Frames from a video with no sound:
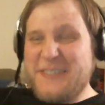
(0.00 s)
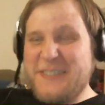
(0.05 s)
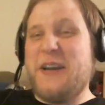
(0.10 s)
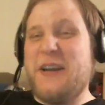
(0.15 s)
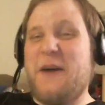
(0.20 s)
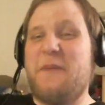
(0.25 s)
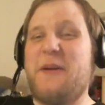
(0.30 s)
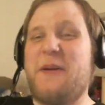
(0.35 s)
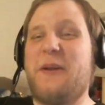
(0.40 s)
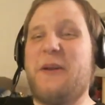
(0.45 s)

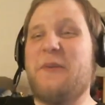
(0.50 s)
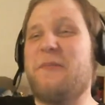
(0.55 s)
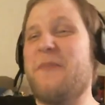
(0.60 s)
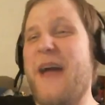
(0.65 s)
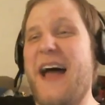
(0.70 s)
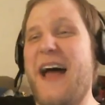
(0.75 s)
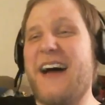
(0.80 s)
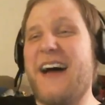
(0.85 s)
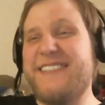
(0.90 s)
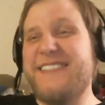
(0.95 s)
Coming
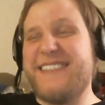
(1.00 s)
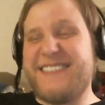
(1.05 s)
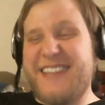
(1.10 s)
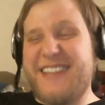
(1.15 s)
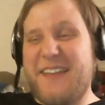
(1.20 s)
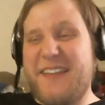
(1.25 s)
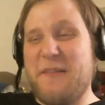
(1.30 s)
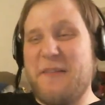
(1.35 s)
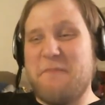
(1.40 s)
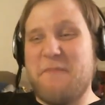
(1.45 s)
around to
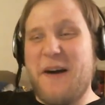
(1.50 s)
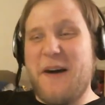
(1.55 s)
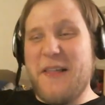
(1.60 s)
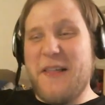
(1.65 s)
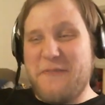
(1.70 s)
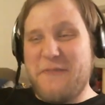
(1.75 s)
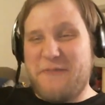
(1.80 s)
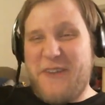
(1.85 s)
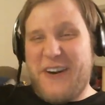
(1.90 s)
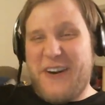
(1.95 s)
save the
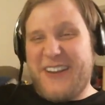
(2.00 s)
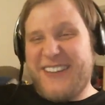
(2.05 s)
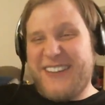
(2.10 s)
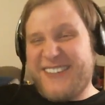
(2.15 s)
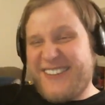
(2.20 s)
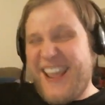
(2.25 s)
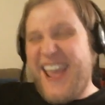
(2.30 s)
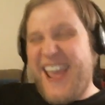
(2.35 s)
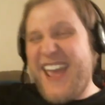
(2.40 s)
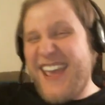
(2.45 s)
motherfucking
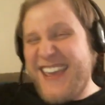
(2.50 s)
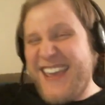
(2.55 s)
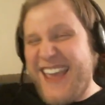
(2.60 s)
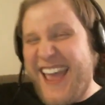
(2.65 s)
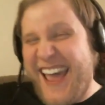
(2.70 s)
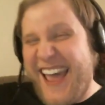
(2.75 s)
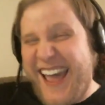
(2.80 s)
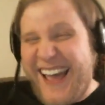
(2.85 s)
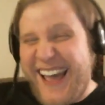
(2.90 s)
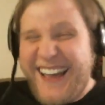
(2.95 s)
day,
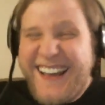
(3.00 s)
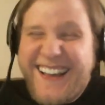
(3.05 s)
yeah.